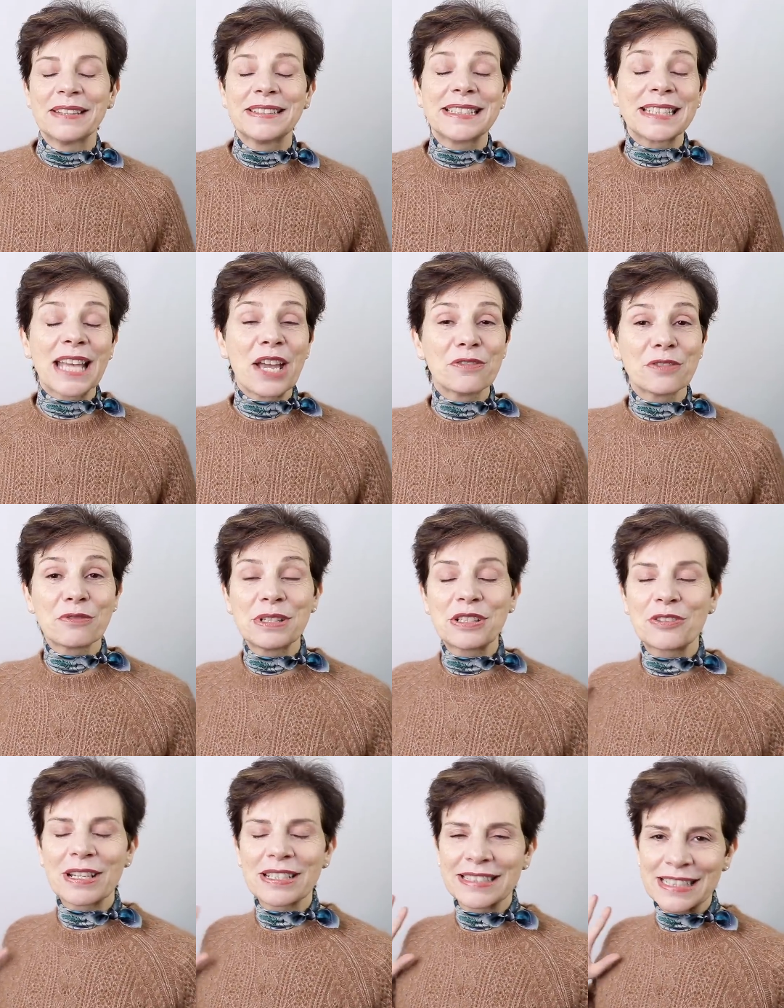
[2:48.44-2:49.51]
This ivory
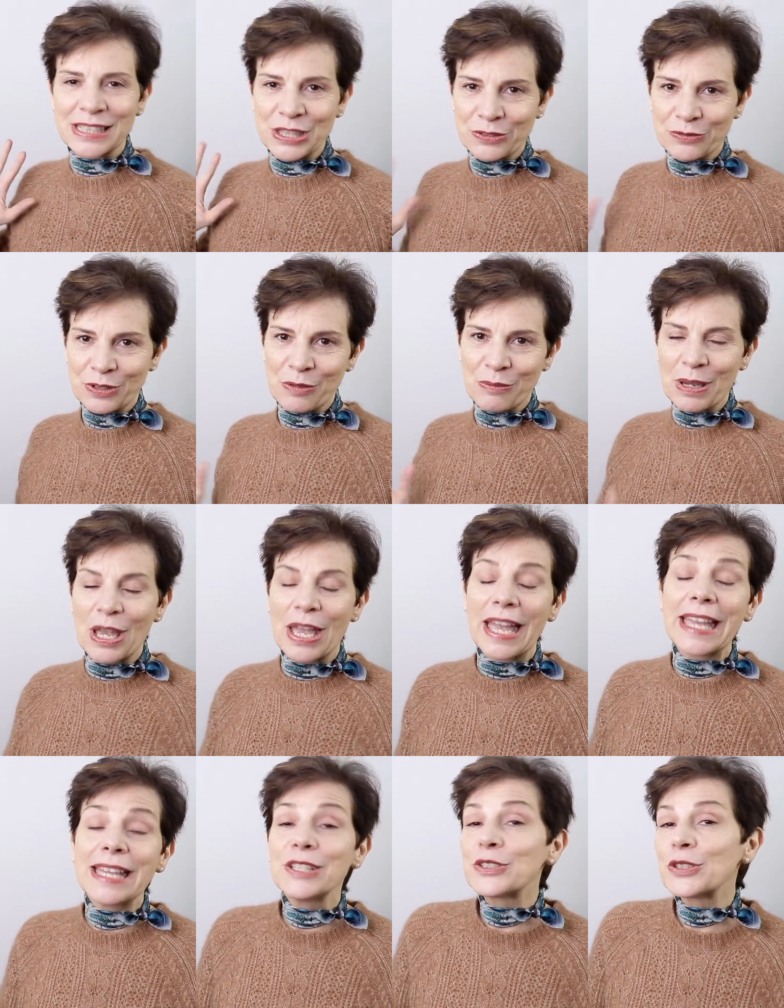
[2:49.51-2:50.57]
dress is from
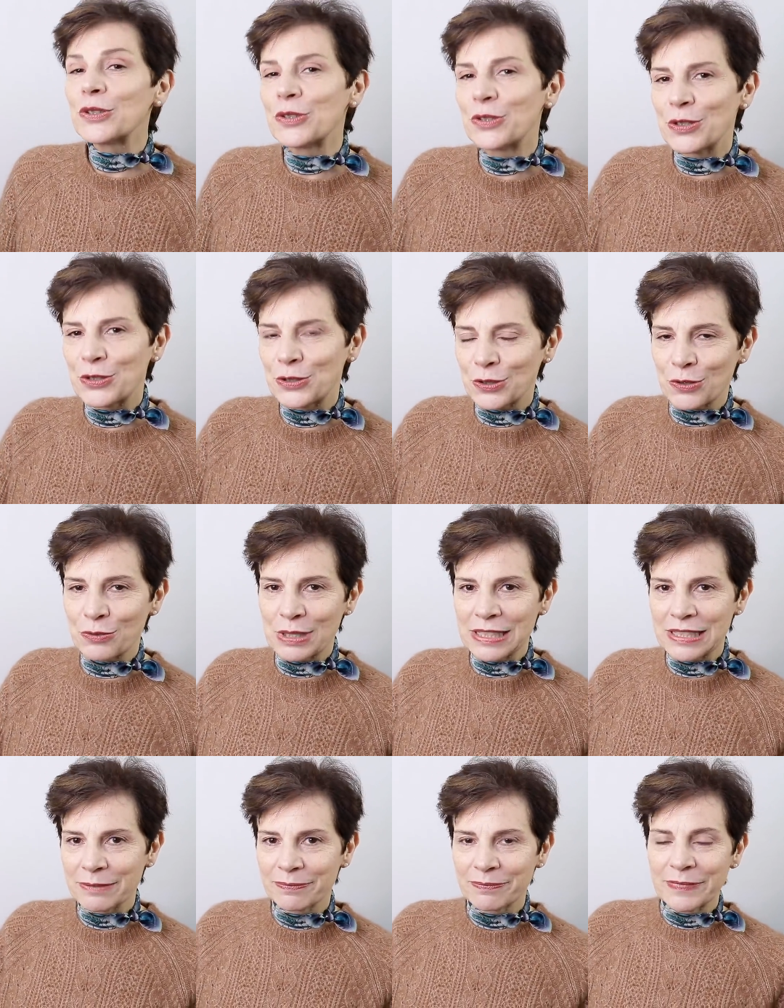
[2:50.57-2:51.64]
And Other
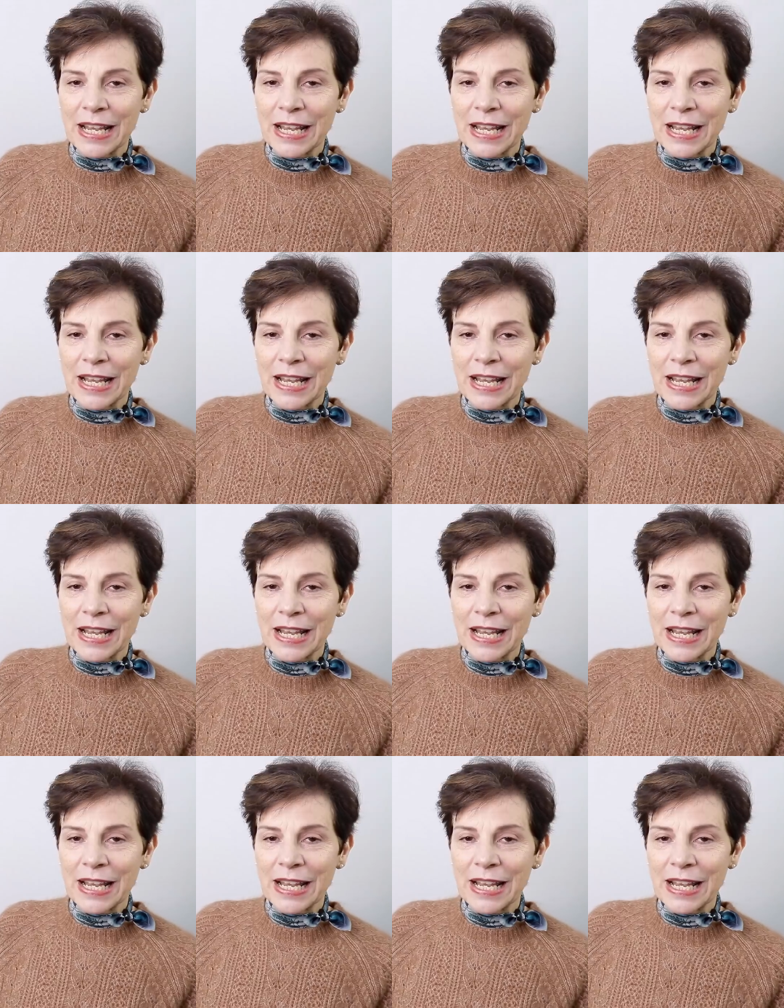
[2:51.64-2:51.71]
Stories.